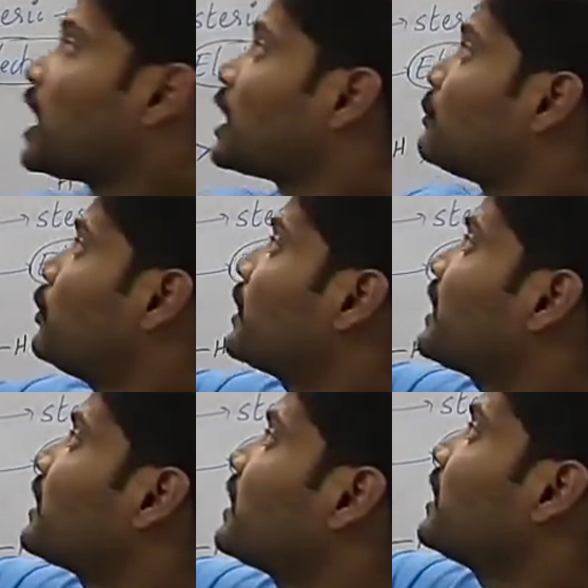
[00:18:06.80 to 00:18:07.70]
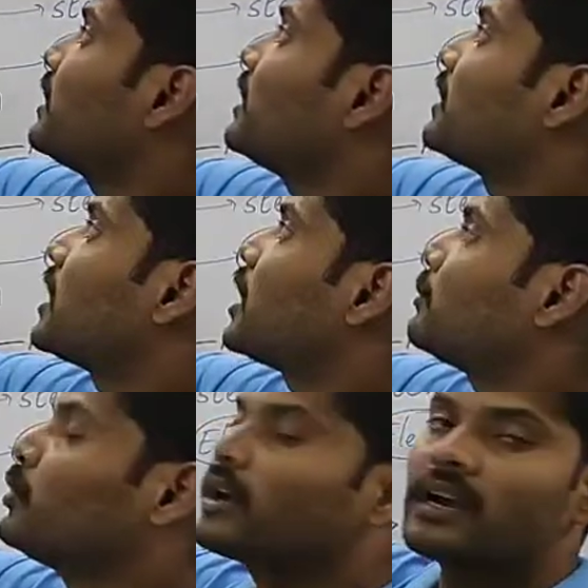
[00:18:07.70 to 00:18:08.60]
carbocation and
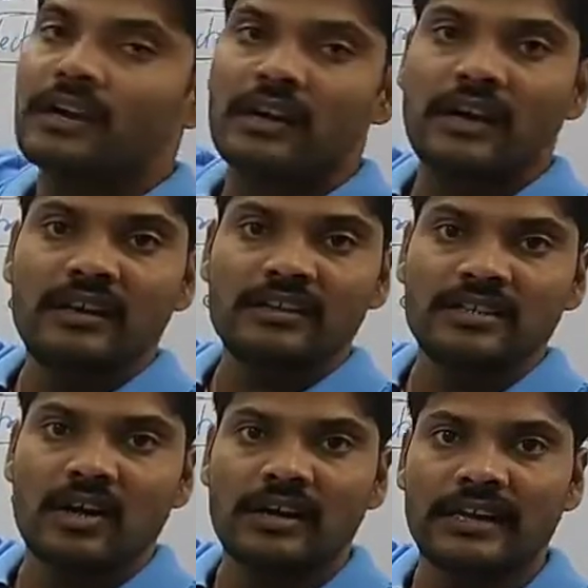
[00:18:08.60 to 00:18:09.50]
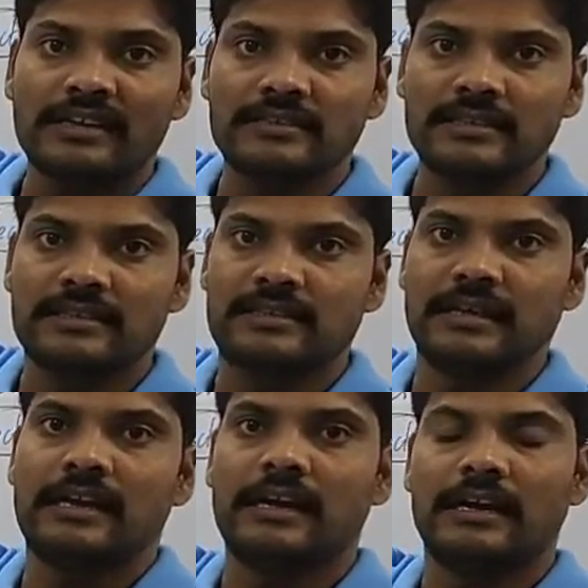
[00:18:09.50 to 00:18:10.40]
carbocation is not
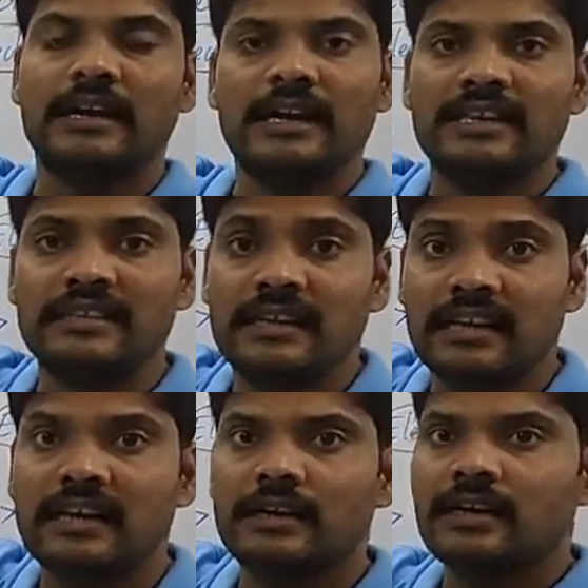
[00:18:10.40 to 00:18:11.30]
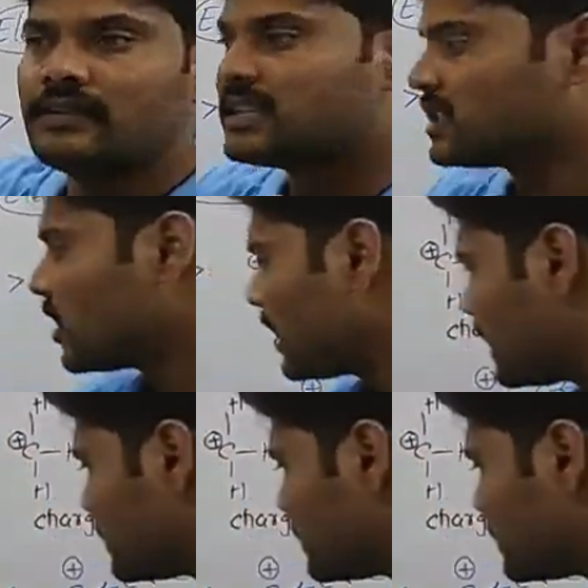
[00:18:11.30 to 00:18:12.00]
existed. Is it clear? Is not